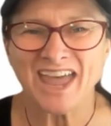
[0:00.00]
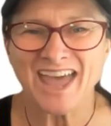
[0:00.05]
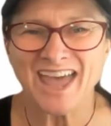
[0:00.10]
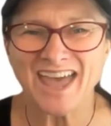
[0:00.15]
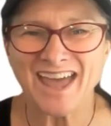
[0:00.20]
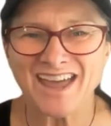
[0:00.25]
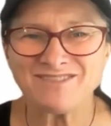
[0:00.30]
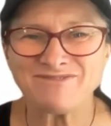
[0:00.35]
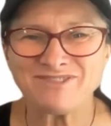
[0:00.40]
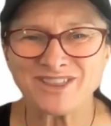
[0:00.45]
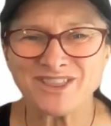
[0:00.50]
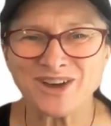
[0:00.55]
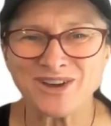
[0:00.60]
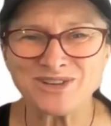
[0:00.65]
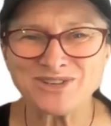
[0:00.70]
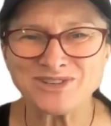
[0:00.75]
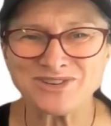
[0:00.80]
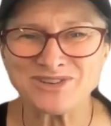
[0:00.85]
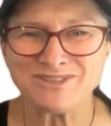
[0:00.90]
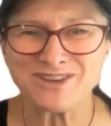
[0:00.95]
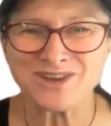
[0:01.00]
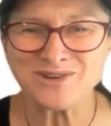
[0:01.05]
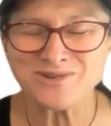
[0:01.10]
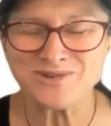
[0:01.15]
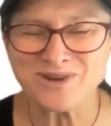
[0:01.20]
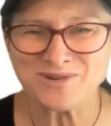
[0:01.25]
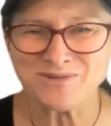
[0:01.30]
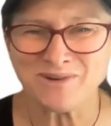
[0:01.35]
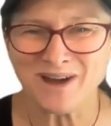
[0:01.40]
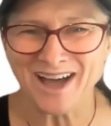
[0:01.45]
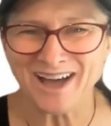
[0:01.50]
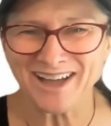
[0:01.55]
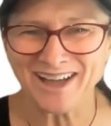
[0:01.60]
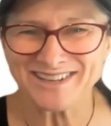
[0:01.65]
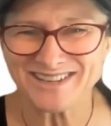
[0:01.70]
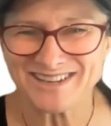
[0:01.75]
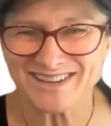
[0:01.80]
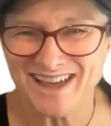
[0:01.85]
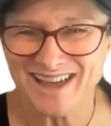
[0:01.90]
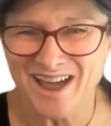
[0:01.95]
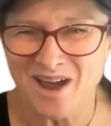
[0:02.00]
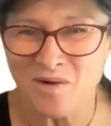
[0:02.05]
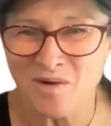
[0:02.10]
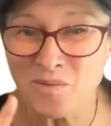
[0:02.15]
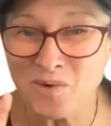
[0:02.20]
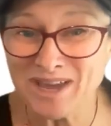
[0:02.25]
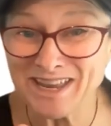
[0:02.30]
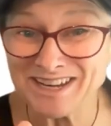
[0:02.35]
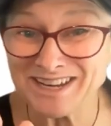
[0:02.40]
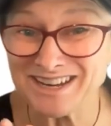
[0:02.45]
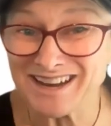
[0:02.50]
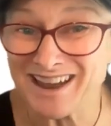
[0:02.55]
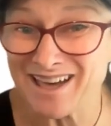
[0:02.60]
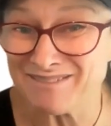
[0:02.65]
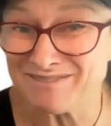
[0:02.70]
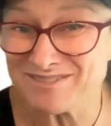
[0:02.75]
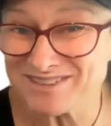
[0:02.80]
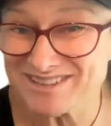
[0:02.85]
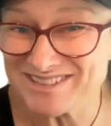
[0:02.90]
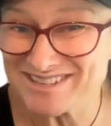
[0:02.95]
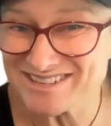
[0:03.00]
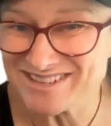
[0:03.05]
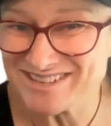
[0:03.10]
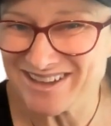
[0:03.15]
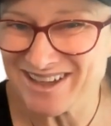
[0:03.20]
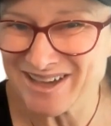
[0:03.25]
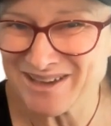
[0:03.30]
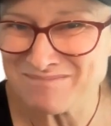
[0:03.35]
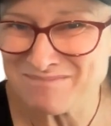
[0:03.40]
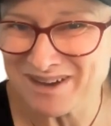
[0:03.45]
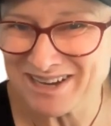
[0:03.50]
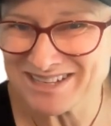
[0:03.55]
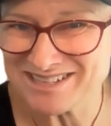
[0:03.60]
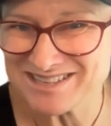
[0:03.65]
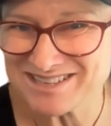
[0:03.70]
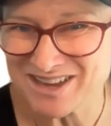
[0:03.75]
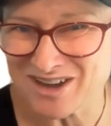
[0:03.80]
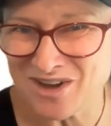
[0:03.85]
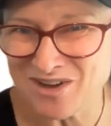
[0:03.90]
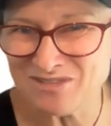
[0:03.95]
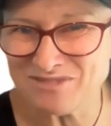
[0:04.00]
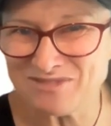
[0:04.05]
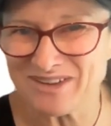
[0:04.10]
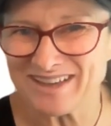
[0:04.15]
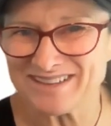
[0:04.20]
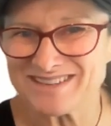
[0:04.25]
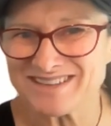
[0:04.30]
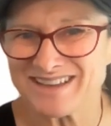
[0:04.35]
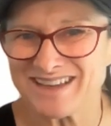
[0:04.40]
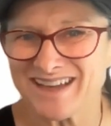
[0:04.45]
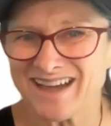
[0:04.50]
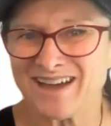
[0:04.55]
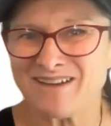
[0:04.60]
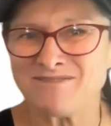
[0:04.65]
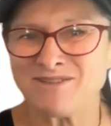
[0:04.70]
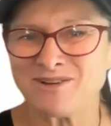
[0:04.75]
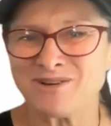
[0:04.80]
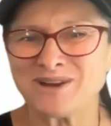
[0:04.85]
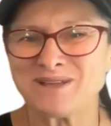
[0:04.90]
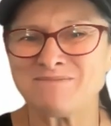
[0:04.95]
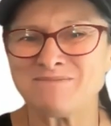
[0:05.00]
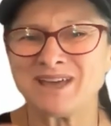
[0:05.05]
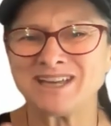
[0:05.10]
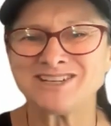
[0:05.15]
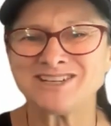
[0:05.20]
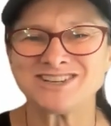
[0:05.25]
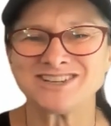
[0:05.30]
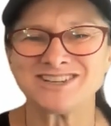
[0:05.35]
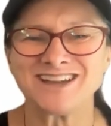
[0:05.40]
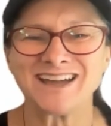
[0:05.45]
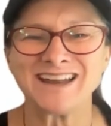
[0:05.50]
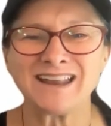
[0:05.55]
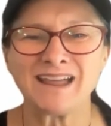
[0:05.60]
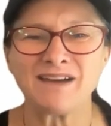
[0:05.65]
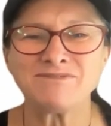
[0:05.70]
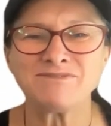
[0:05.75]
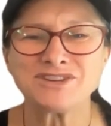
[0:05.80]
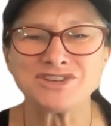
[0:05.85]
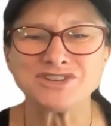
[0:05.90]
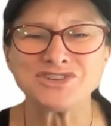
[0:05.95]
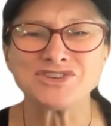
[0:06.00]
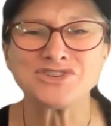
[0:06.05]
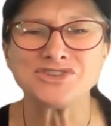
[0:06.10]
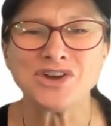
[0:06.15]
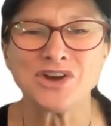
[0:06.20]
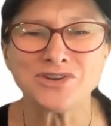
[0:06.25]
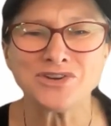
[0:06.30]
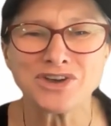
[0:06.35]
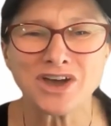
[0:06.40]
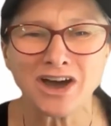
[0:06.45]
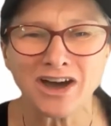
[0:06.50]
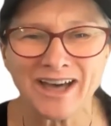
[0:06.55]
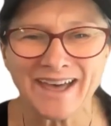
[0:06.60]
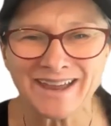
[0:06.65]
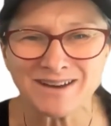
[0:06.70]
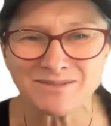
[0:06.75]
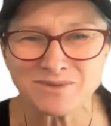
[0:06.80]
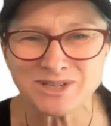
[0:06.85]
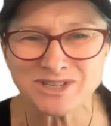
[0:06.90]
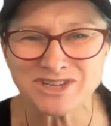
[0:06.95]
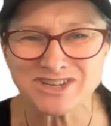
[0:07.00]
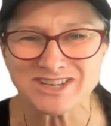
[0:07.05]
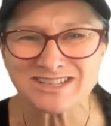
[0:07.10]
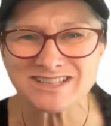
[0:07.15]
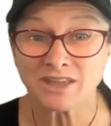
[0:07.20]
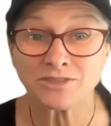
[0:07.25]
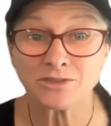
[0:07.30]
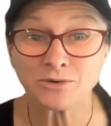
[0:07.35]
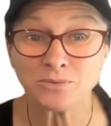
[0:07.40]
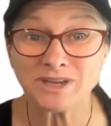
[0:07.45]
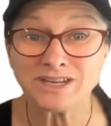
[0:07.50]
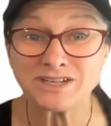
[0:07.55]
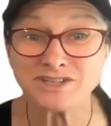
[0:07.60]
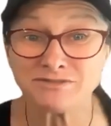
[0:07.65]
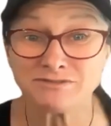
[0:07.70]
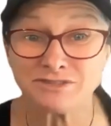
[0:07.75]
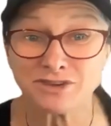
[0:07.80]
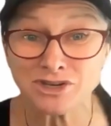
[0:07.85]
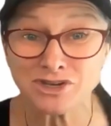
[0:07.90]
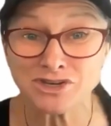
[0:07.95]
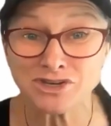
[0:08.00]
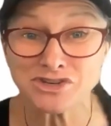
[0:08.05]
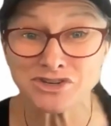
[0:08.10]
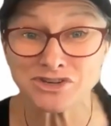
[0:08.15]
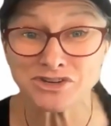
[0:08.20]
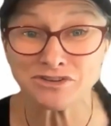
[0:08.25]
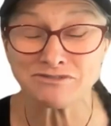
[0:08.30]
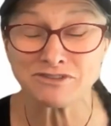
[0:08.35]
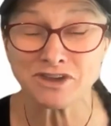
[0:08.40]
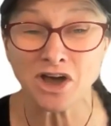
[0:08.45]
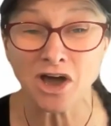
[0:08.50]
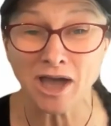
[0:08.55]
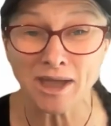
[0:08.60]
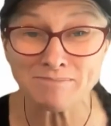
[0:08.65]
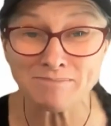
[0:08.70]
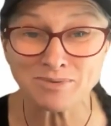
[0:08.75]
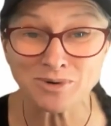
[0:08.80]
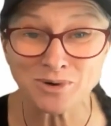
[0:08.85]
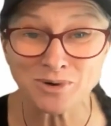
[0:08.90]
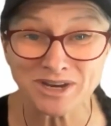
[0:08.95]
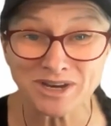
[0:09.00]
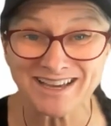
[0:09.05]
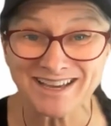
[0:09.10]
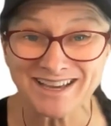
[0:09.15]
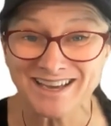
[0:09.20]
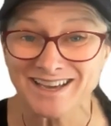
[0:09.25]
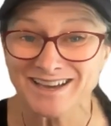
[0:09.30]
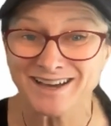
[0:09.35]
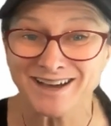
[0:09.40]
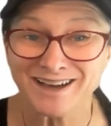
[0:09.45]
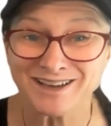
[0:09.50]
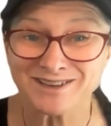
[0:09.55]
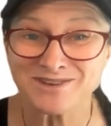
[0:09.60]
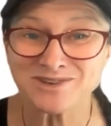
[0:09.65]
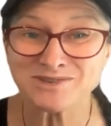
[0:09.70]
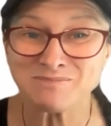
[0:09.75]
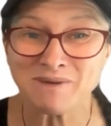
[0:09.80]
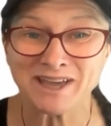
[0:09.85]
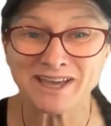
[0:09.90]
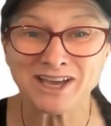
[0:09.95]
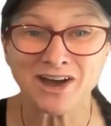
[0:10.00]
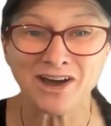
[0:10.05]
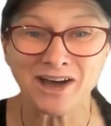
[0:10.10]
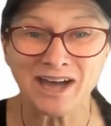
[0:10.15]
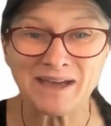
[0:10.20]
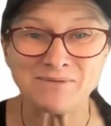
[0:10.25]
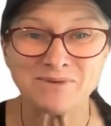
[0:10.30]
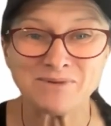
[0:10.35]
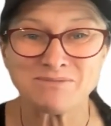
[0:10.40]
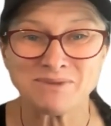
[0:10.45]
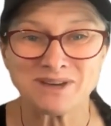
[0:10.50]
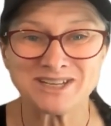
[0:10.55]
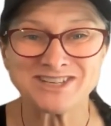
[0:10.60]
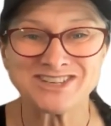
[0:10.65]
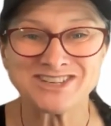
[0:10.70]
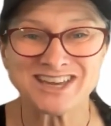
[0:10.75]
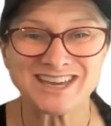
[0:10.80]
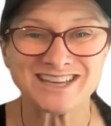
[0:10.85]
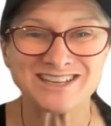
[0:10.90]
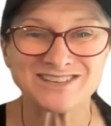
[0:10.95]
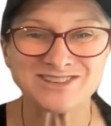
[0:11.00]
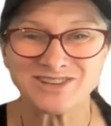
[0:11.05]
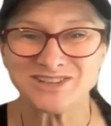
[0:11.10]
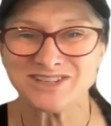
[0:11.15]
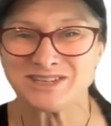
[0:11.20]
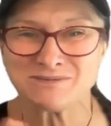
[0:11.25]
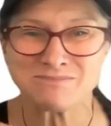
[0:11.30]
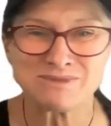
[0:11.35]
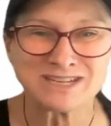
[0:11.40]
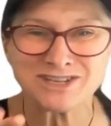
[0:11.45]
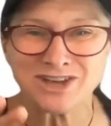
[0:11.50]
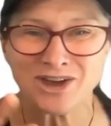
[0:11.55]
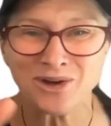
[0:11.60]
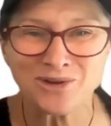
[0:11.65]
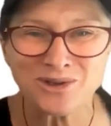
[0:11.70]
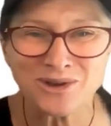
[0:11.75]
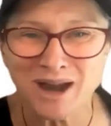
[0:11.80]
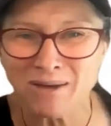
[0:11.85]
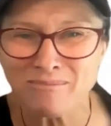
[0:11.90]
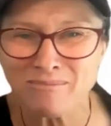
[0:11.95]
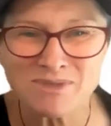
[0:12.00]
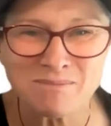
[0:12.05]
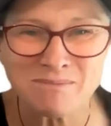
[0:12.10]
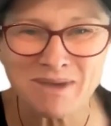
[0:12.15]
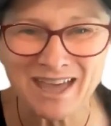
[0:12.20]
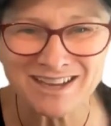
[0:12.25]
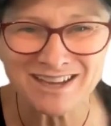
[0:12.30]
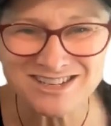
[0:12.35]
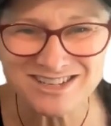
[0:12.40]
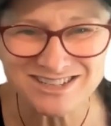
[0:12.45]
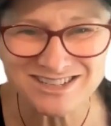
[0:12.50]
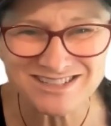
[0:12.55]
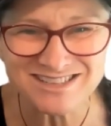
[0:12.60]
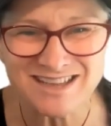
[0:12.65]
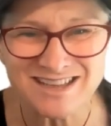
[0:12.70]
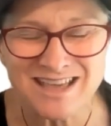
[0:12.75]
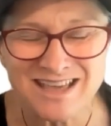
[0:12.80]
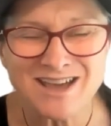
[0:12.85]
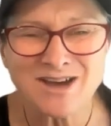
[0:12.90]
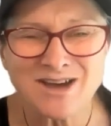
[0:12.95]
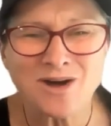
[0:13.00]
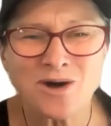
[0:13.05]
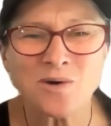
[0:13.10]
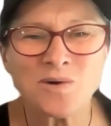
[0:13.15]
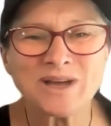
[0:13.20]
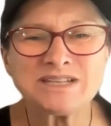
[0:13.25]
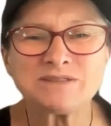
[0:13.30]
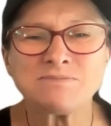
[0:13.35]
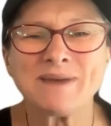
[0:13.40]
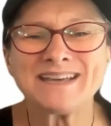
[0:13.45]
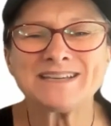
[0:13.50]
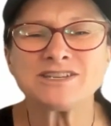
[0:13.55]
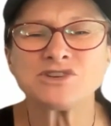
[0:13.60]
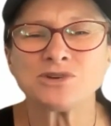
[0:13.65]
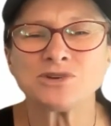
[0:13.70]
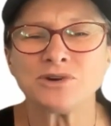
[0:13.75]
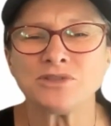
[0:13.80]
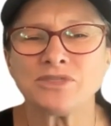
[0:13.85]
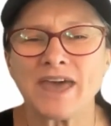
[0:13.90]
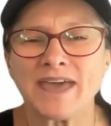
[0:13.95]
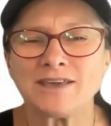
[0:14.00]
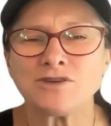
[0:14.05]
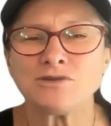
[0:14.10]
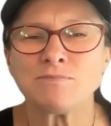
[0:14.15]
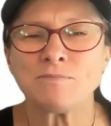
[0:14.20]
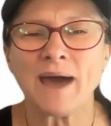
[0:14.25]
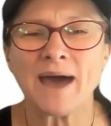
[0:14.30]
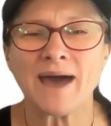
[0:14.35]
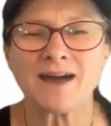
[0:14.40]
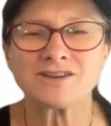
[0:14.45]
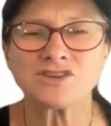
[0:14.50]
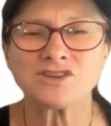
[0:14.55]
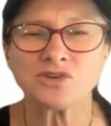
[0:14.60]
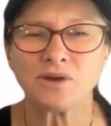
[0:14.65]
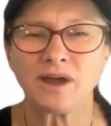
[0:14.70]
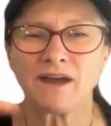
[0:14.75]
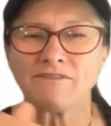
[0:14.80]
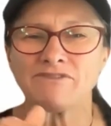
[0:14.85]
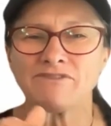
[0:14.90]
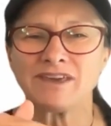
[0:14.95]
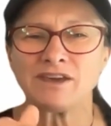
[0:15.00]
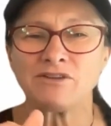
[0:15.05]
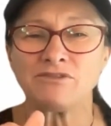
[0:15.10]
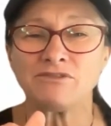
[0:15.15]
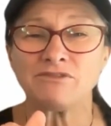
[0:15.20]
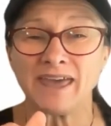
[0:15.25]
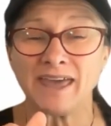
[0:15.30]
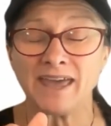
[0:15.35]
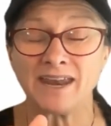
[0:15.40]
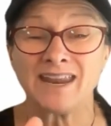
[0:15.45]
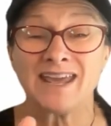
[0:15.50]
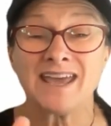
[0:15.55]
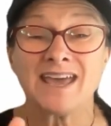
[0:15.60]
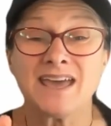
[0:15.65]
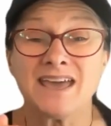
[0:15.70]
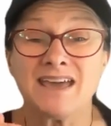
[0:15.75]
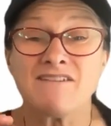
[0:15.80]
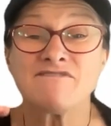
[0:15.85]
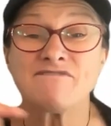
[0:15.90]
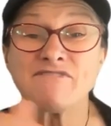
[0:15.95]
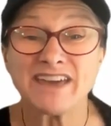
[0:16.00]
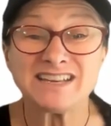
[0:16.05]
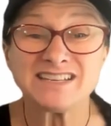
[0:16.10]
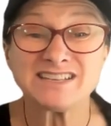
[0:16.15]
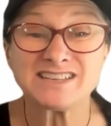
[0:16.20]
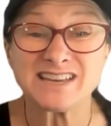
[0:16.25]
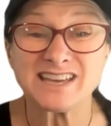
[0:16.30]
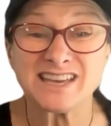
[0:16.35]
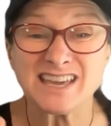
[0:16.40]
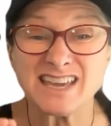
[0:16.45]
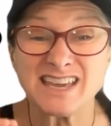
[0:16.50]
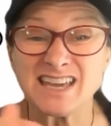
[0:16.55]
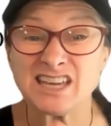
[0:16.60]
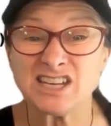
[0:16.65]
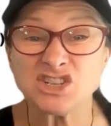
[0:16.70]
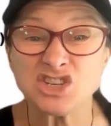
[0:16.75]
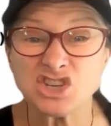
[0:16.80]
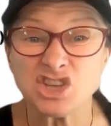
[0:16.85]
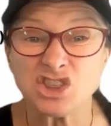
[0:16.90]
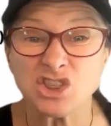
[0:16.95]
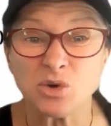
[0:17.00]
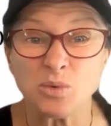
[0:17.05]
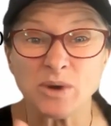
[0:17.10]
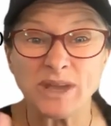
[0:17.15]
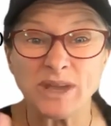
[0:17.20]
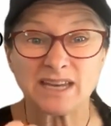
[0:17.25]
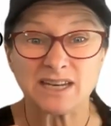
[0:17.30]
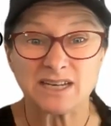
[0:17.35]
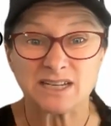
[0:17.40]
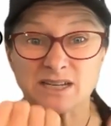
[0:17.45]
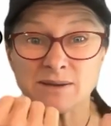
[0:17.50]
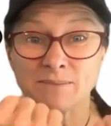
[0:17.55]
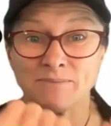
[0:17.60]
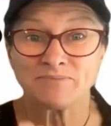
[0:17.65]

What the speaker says: And for those of you who aren't wind lovers like myself, as I've already mentioned, I love to snow kite, which is the winter version of kiteboarding. I use my kite with my skis on to be towed up the mountains. Always make sure that you park your RV or van facing into the wind.